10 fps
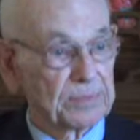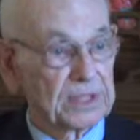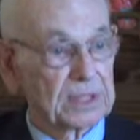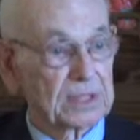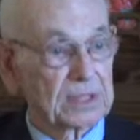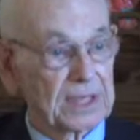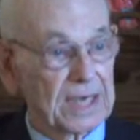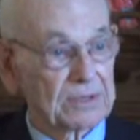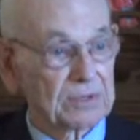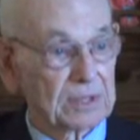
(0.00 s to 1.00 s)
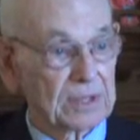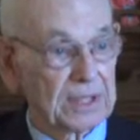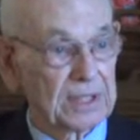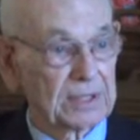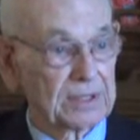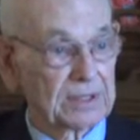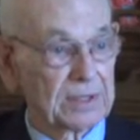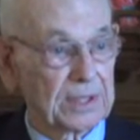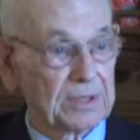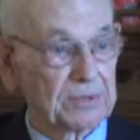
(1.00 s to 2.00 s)
being a natural
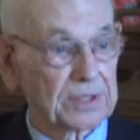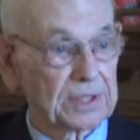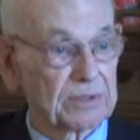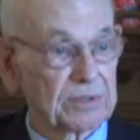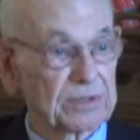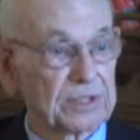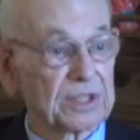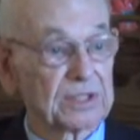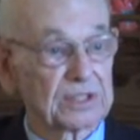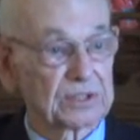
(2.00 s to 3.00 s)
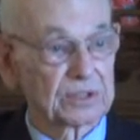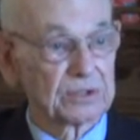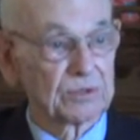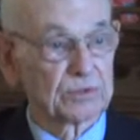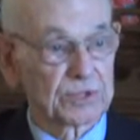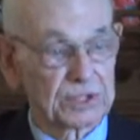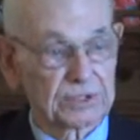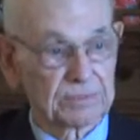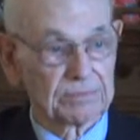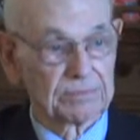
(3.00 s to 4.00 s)
leader, he was interested in the school
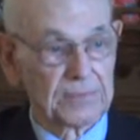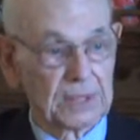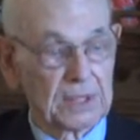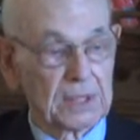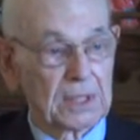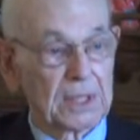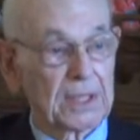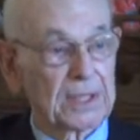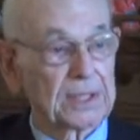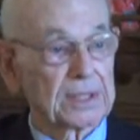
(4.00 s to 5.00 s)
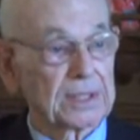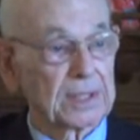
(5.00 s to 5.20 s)
system. And